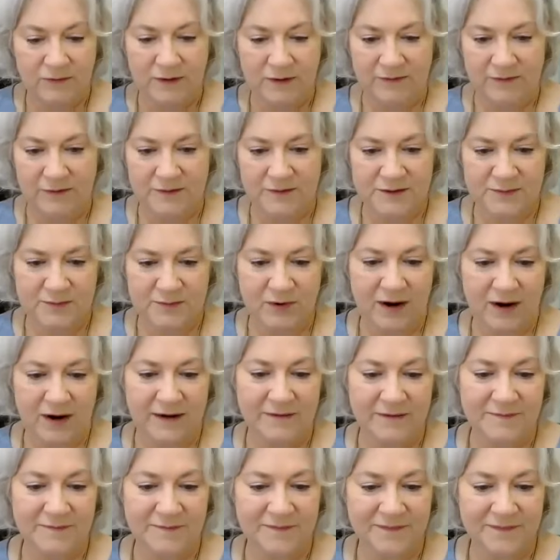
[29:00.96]
river
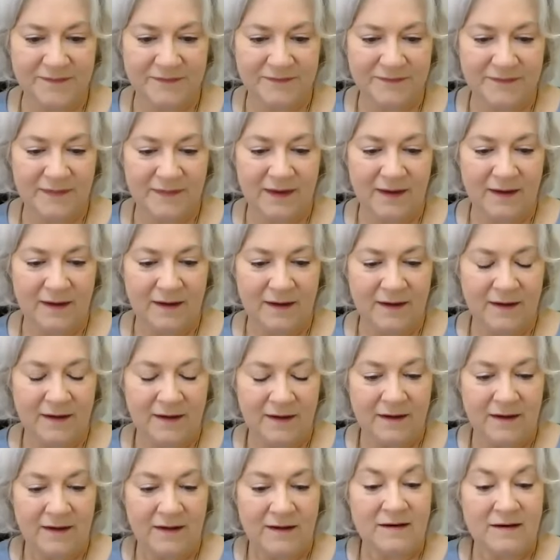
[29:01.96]
spread.
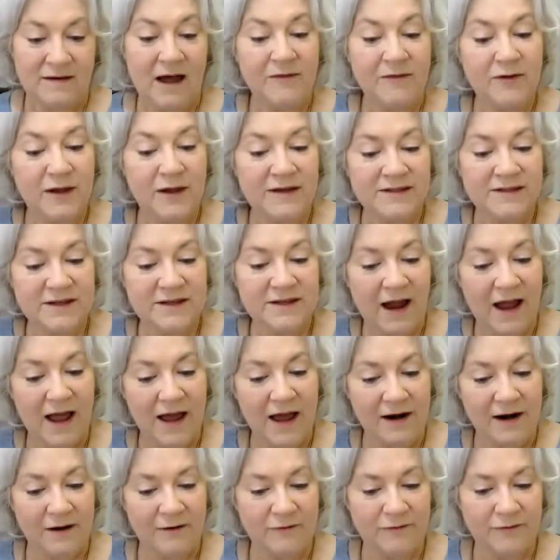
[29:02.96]
Natheless
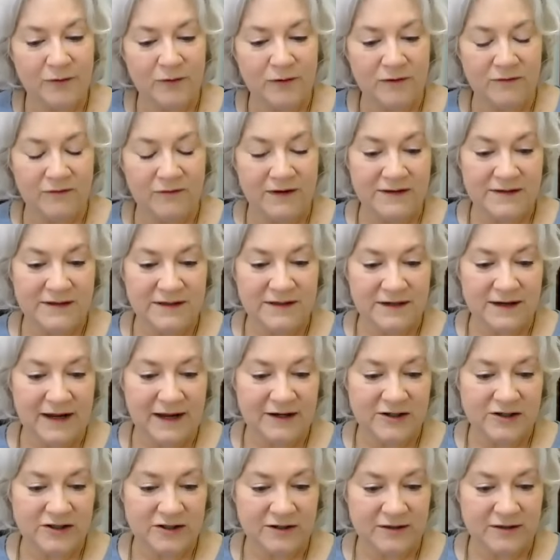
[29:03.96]
Diana, full of
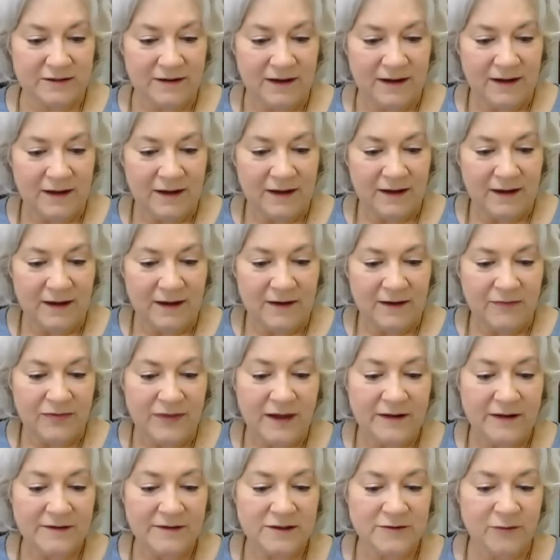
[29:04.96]
indignation,
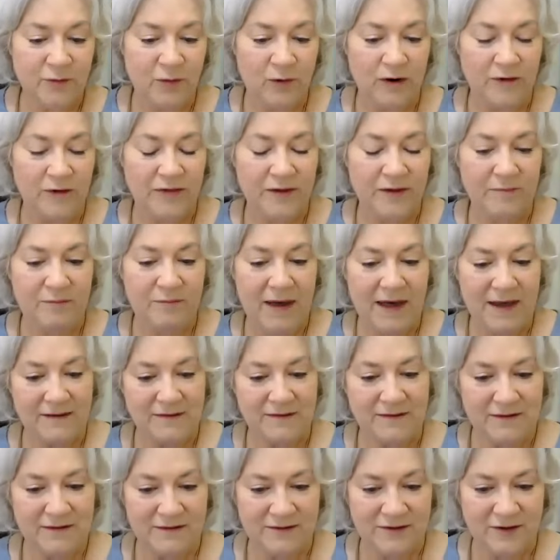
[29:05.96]
thenceforth
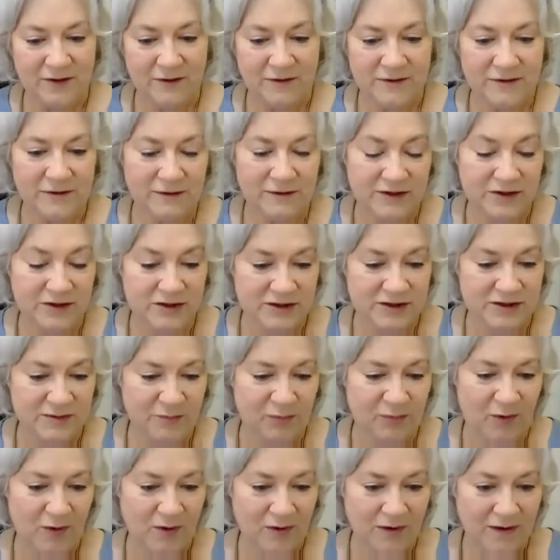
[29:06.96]
abandoned her delicious
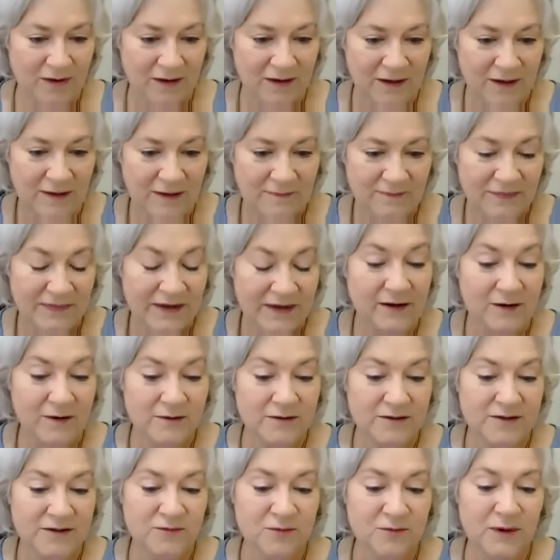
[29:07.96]
brook, in
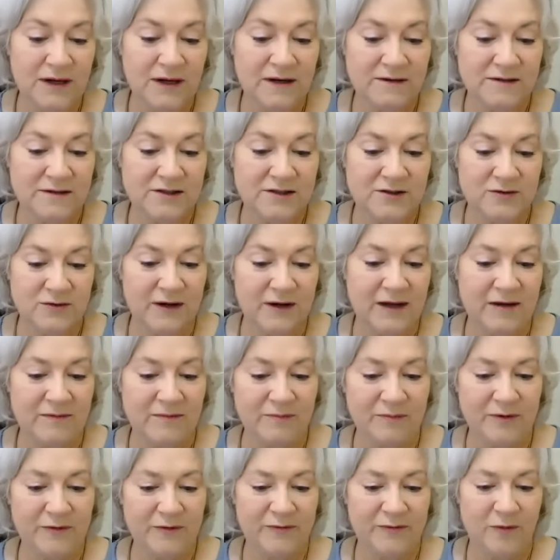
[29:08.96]
whose sweet
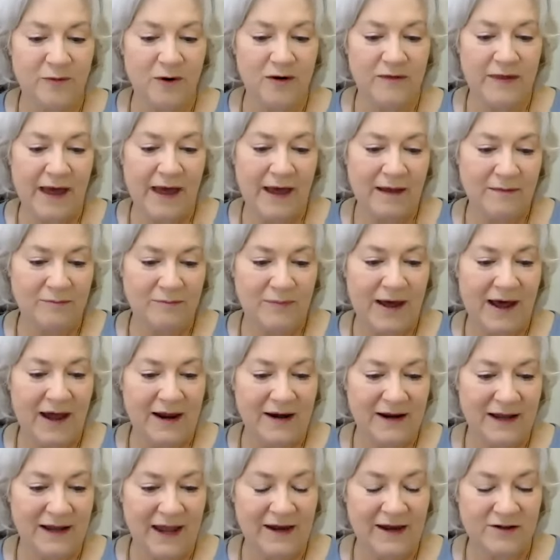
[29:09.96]
stream before that
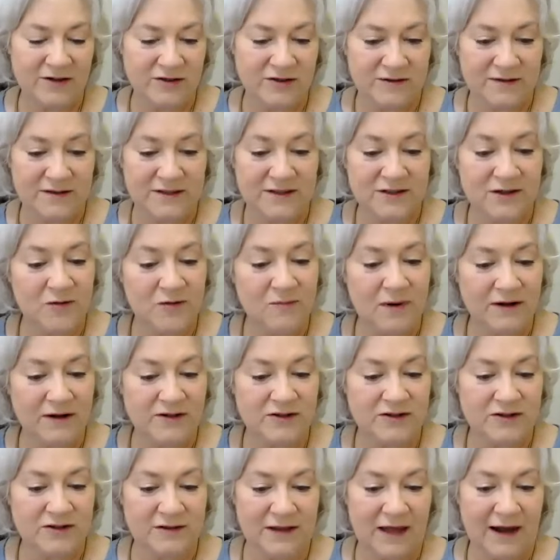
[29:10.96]
bad occasion so
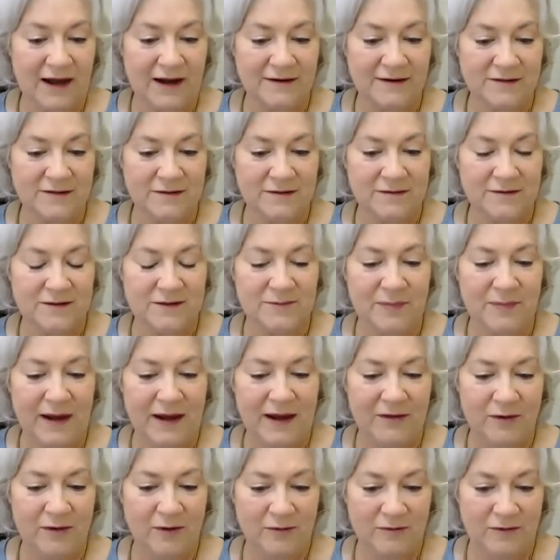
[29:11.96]
much delight to
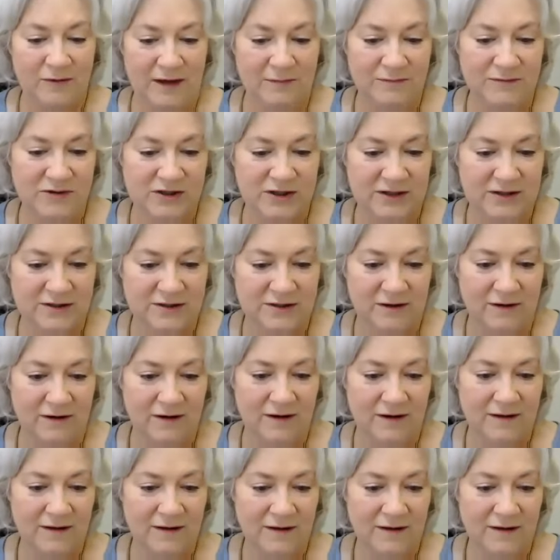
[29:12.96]
bathe her limbs she took.